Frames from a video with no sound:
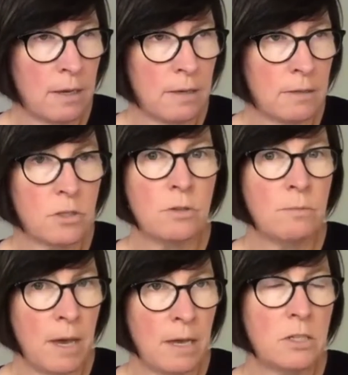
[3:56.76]
too
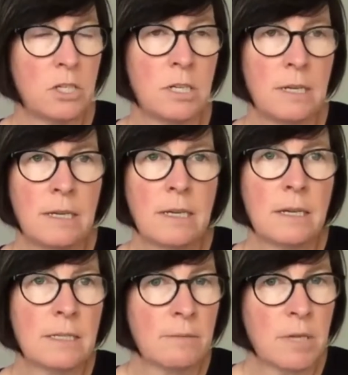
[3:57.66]
much.
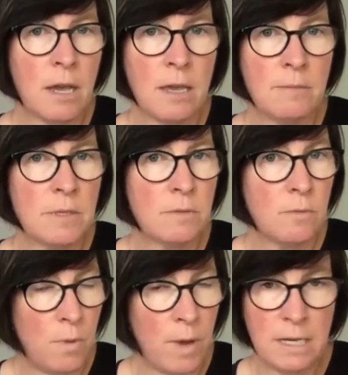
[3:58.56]
Sometimes
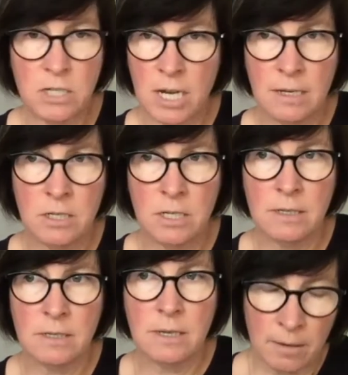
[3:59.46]
weight changes,